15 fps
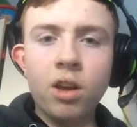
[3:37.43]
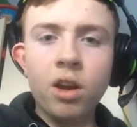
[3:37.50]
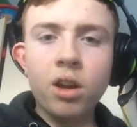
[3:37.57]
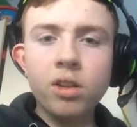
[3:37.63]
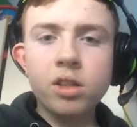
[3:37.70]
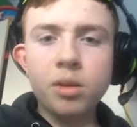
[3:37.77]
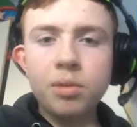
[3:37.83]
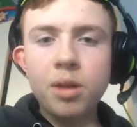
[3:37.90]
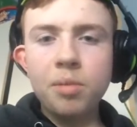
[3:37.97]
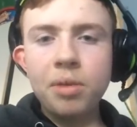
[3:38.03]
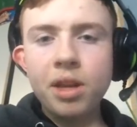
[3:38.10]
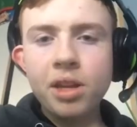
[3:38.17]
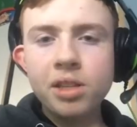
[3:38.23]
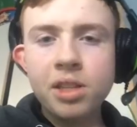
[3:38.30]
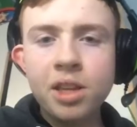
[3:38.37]
Alright,
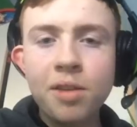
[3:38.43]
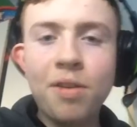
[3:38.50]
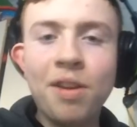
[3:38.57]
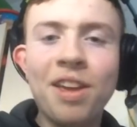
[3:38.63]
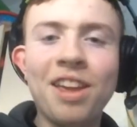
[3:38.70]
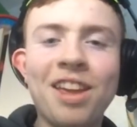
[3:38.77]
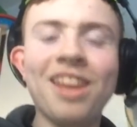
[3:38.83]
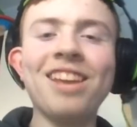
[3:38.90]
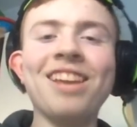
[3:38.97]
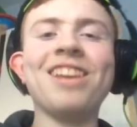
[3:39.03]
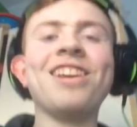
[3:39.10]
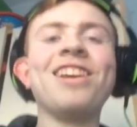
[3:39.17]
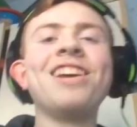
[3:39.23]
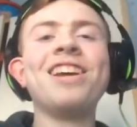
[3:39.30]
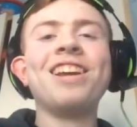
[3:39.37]
WBA TV.
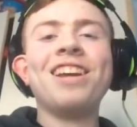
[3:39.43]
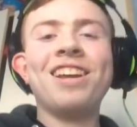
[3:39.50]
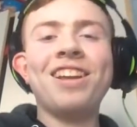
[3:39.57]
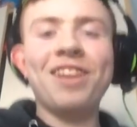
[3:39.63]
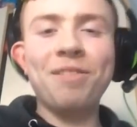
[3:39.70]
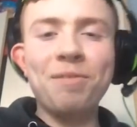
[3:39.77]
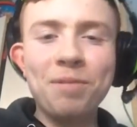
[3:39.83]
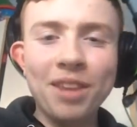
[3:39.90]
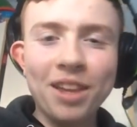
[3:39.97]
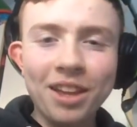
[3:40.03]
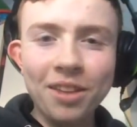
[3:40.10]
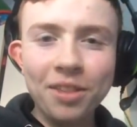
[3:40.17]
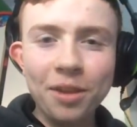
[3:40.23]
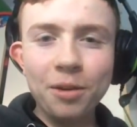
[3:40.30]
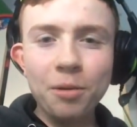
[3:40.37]

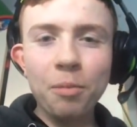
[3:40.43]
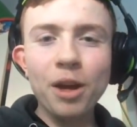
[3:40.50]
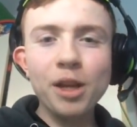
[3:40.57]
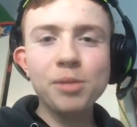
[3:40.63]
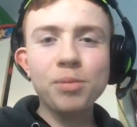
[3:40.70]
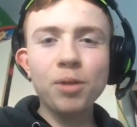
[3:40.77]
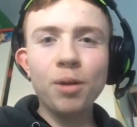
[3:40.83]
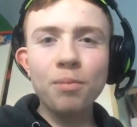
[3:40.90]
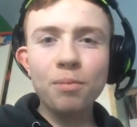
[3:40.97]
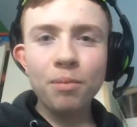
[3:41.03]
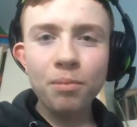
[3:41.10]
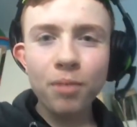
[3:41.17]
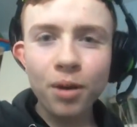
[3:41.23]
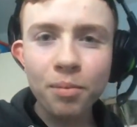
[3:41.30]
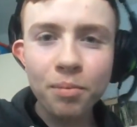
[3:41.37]
I think West
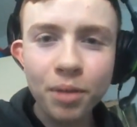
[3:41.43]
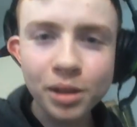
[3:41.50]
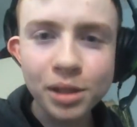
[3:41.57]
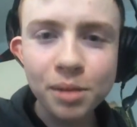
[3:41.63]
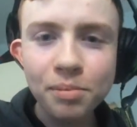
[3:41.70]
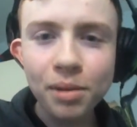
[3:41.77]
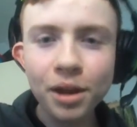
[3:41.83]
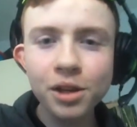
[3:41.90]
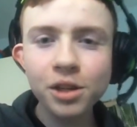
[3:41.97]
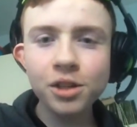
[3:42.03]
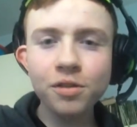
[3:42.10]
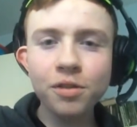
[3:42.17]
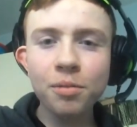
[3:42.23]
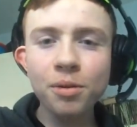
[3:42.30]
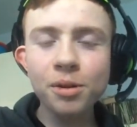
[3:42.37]
Brom were pretty
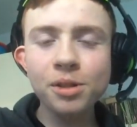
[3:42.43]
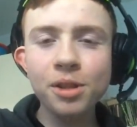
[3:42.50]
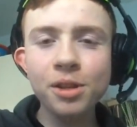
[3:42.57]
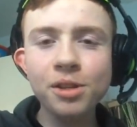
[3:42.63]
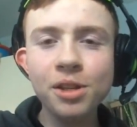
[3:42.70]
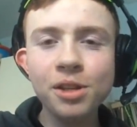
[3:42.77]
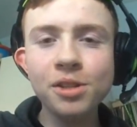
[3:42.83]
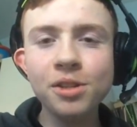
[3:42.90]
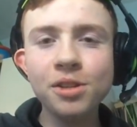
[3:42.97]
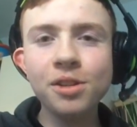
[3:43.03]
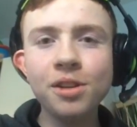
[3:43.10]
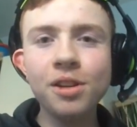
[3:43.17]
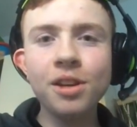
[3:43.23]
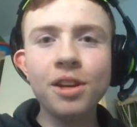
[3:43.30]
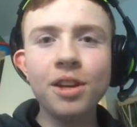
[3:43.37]
pish for most of the
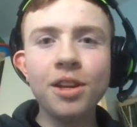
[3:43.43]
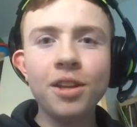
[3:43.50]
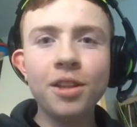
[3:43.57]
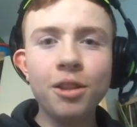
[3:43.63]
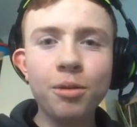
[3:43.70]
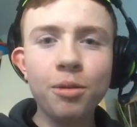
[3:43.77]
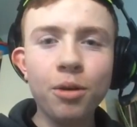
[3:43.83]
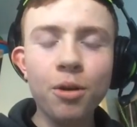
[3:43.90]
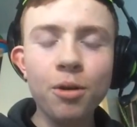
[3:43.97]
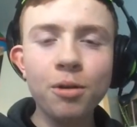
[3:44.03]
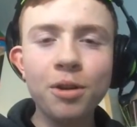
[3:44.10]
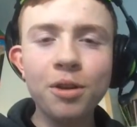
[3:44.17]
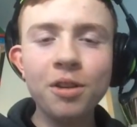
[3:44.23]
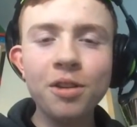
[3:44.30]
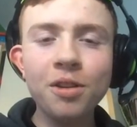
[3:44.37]
season. They were
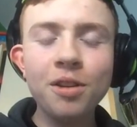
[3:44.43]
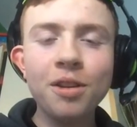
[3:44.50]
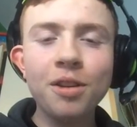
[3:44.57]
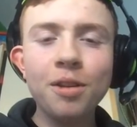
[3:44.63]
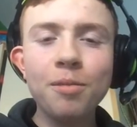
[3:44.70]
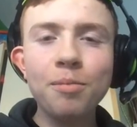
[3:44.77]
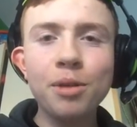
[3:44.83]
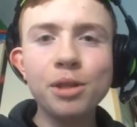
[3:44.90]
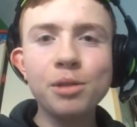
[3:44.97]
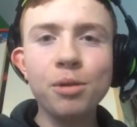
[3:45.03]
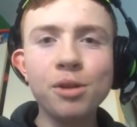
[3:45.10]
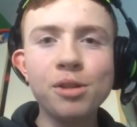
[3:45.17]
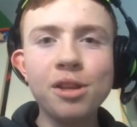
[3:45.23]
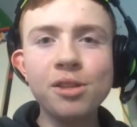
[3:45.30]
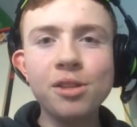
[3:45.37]
honking, but
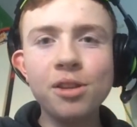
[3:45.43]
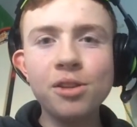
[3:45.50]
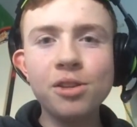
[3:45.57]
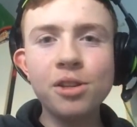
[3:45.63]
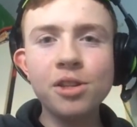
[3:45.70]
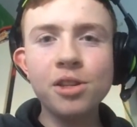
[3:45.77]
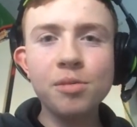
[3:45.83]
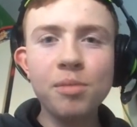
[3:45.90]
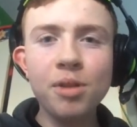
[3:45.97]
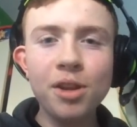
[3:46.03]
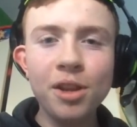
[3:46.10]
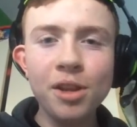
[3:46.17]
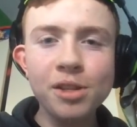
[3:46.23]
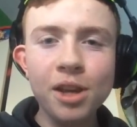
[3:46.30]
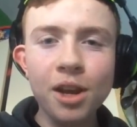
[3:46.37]
towards the end of the season, when
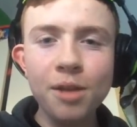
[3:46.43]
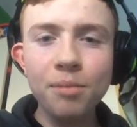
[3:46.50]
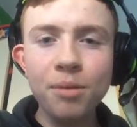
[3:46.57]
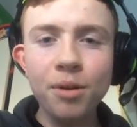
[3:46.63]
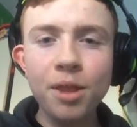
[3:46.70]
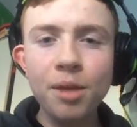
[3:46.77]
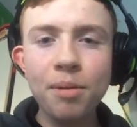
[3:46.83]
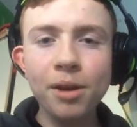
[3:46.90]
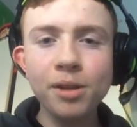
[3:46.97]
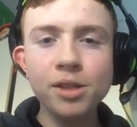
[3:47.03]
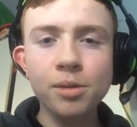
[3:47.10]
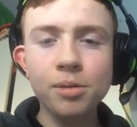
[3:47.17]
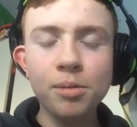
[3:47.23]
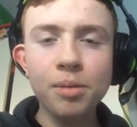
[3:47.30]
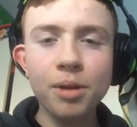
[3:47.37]
they get Darren Moore, they
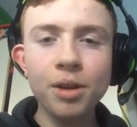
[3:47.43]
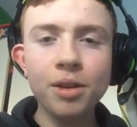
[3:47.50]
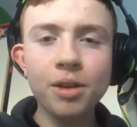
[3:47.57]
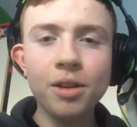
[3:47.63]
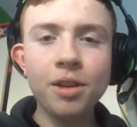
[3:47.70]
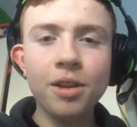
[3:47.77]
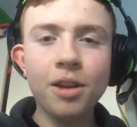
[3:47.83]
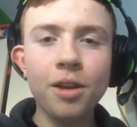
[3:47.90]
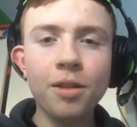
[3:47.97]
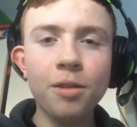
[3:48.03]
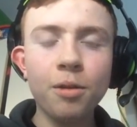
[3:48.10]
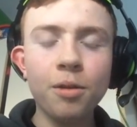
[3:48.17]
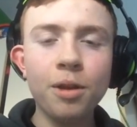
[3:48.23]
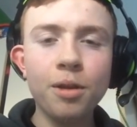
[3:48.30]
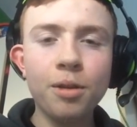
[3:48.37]
picked up a bit. I
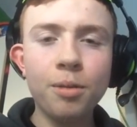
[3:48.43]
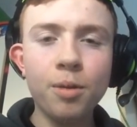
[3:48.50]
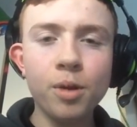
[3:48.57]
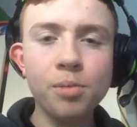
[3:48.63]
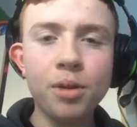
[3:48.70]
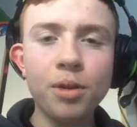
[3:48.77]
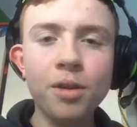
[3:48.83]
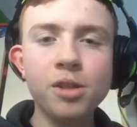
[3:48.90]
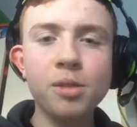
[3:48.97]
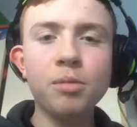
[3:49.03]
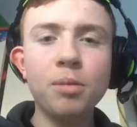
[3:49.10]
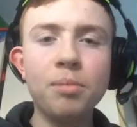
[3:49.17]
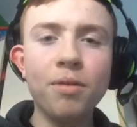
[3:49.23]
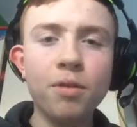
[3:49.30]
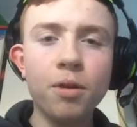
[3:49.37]
thought they were putting in
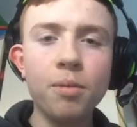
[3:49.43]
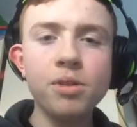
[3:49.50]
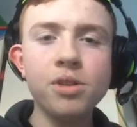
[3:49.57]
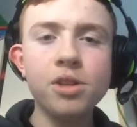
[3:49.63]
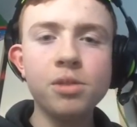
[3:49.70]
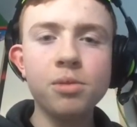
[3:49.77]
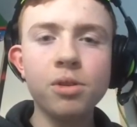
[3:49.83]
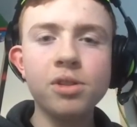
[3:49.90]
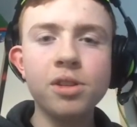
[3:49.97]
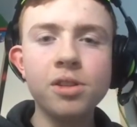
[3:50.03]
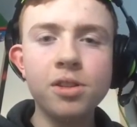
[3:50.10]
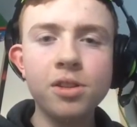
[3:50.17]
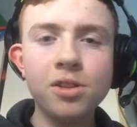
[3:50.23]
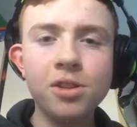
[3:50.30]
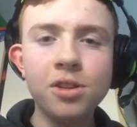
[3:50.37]
some good performances towards the
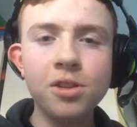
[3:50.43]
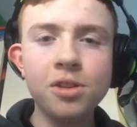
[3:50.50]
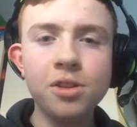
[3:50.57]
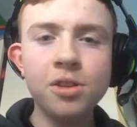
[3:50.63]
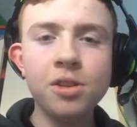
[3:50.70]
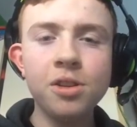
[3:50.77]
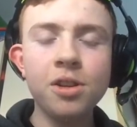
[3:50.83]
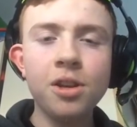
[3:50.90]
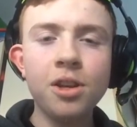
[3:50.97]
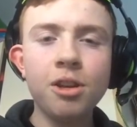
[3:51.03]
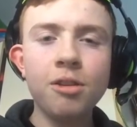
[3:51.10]
end of the season.